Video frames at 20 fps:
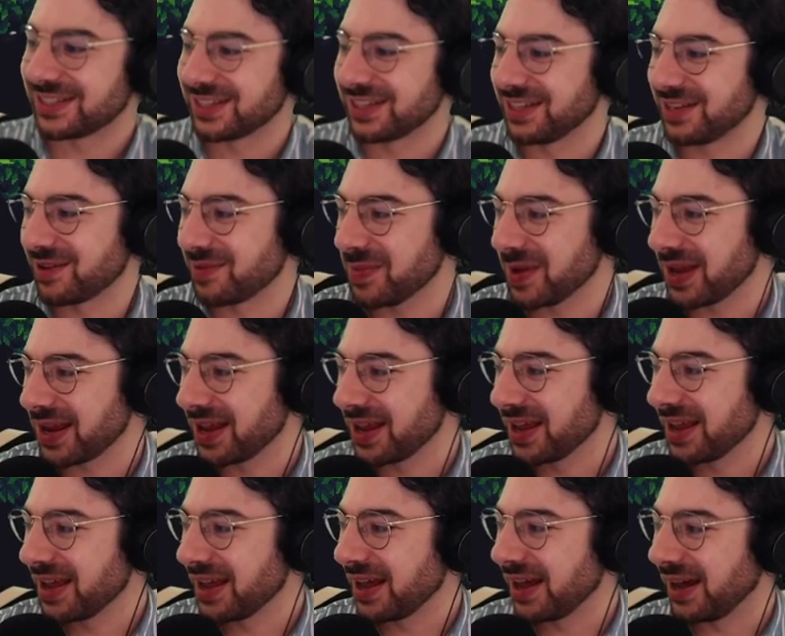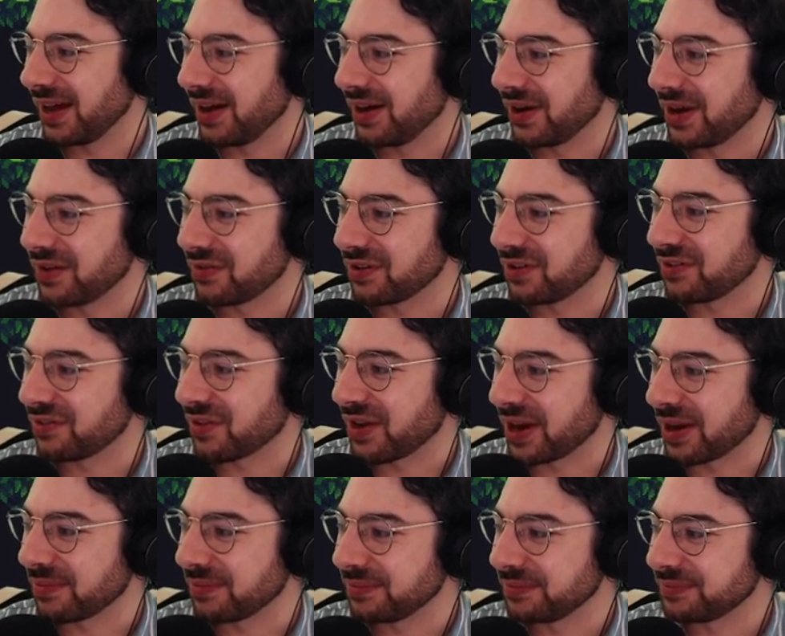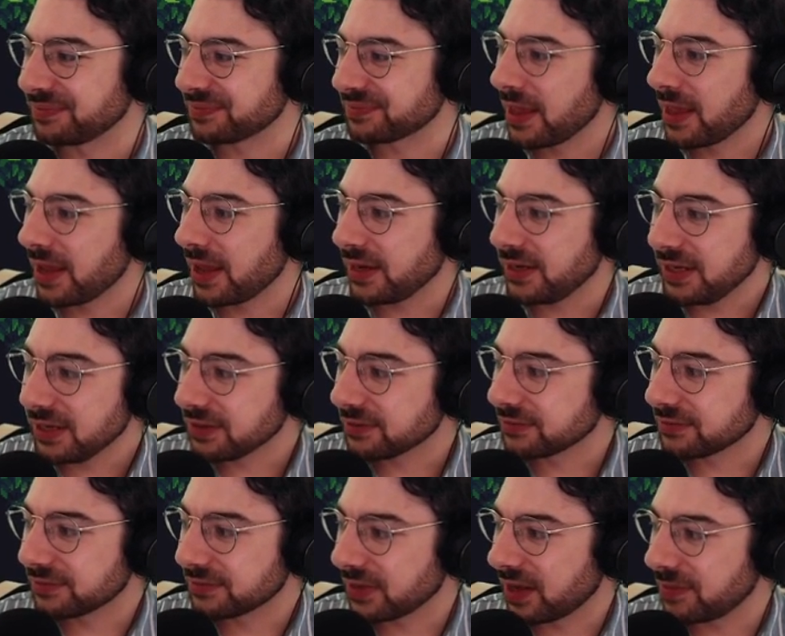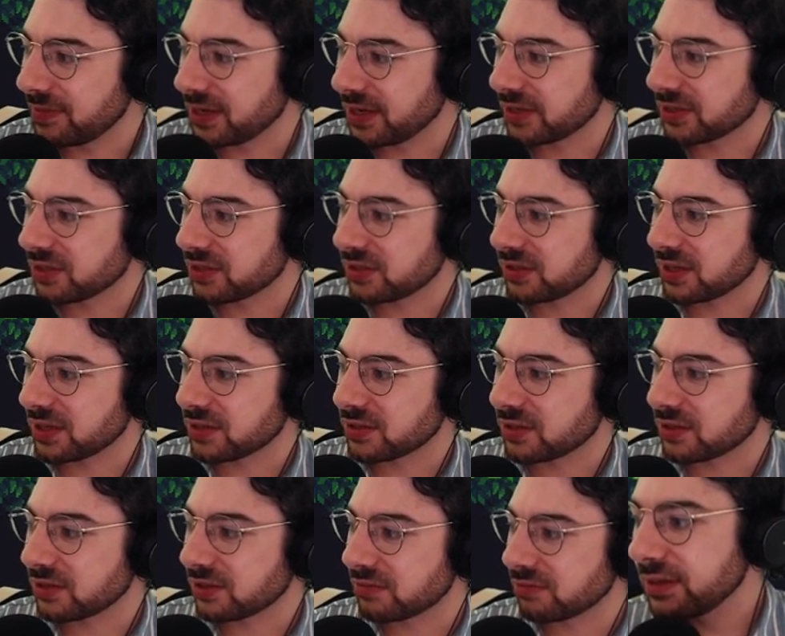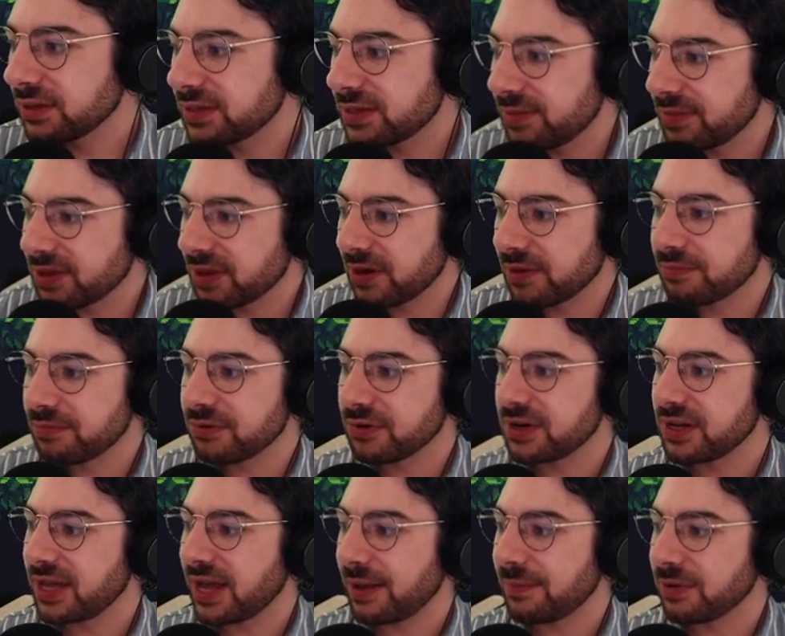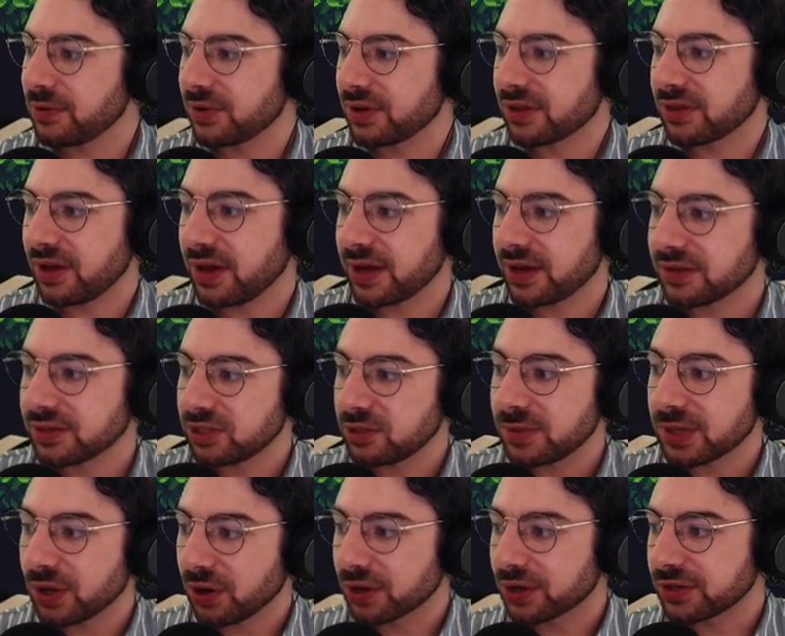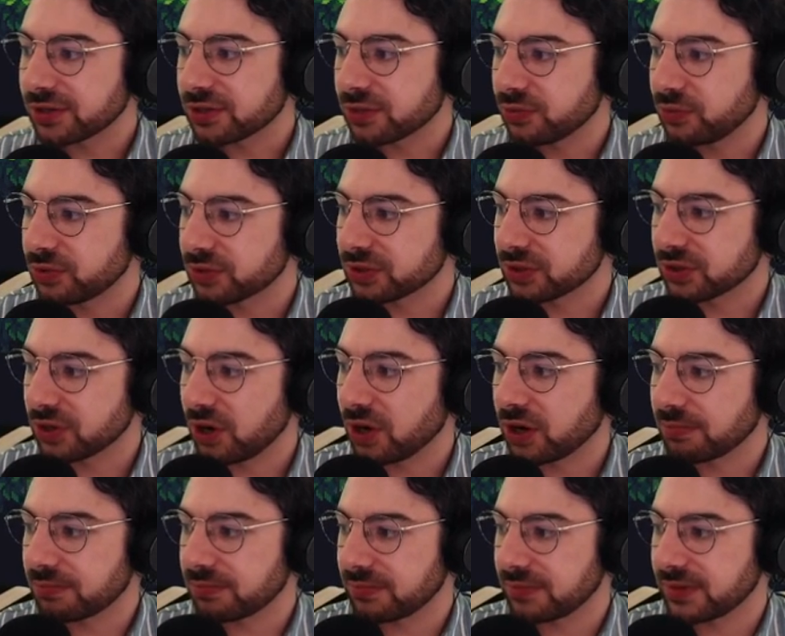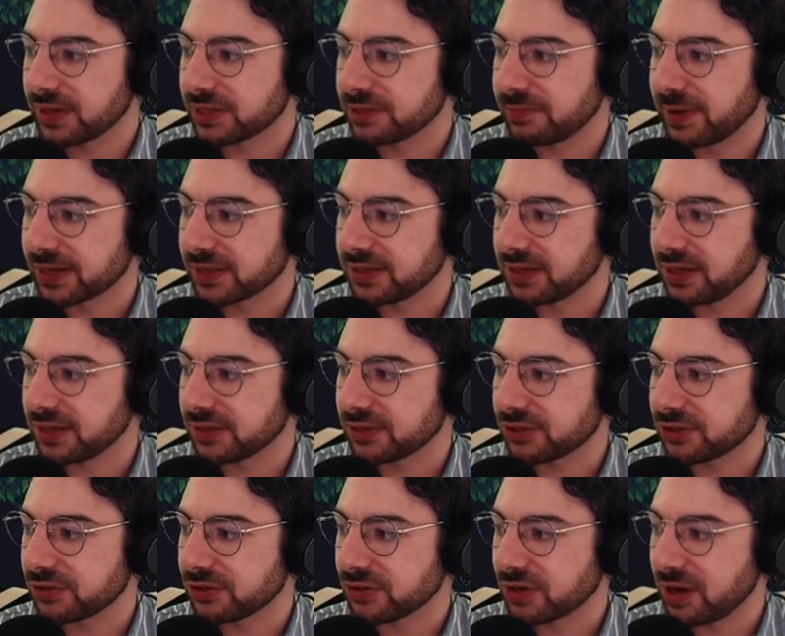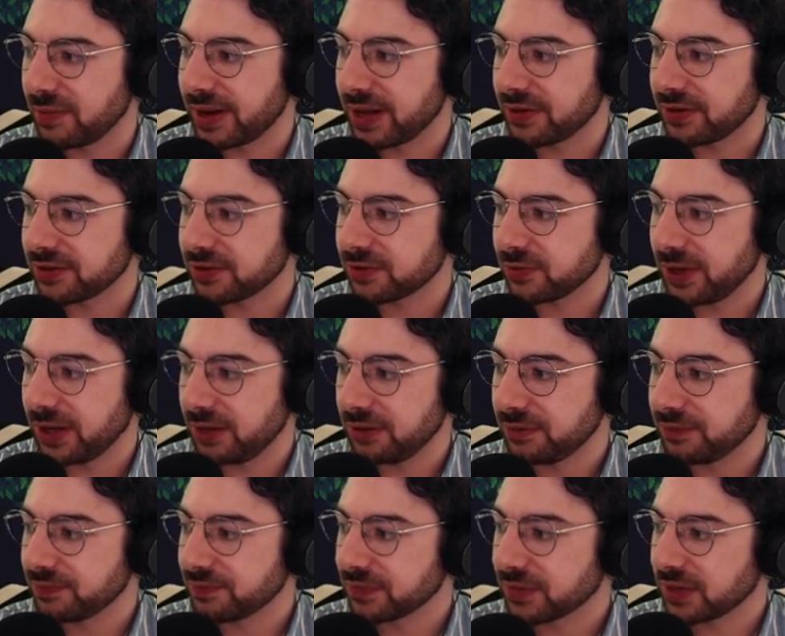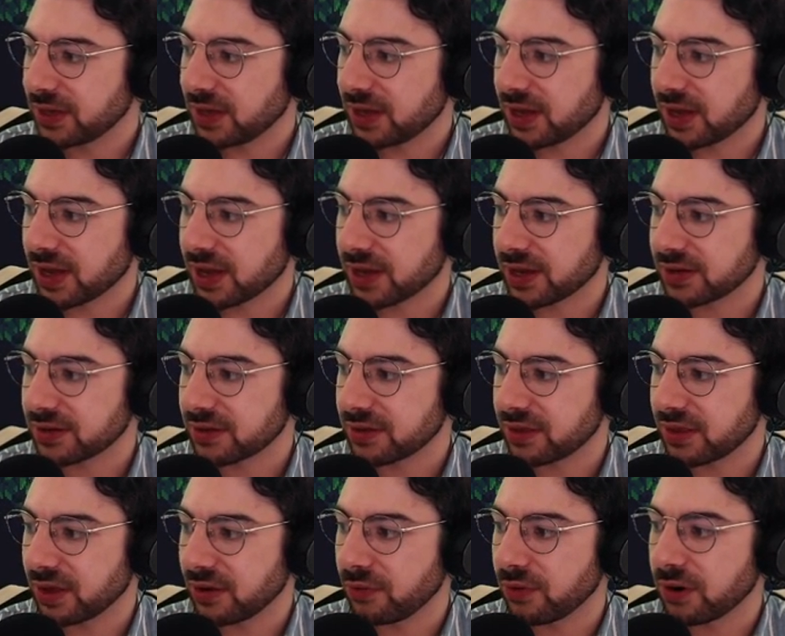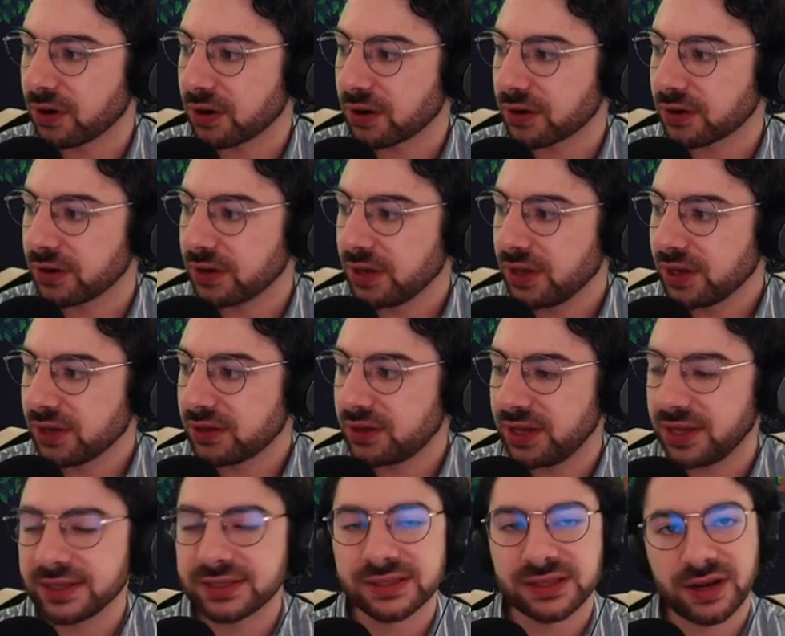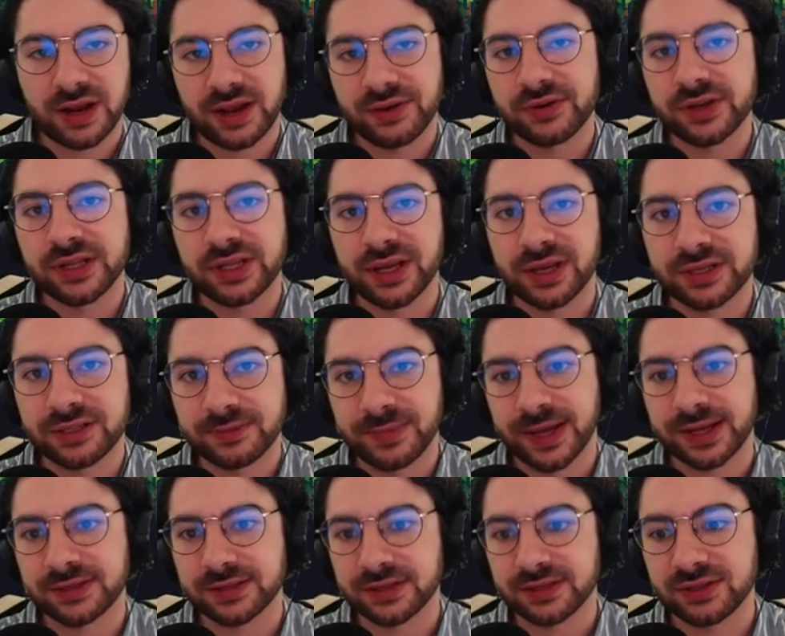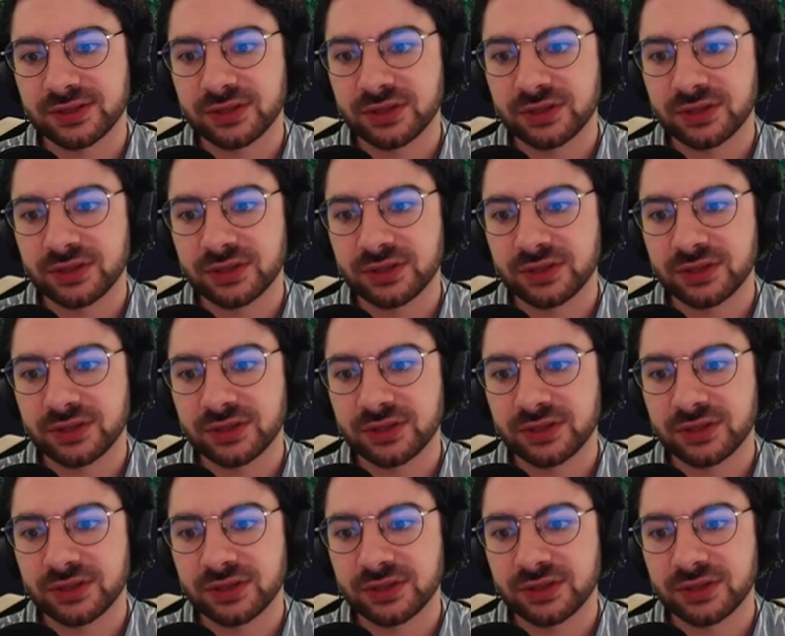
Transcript: a little bit uh, on every frame. And yeah, I mean, it's it's something that I'm pretty happy with. I, to be honest, was not expecting it to come out this well. And there were things that I really expected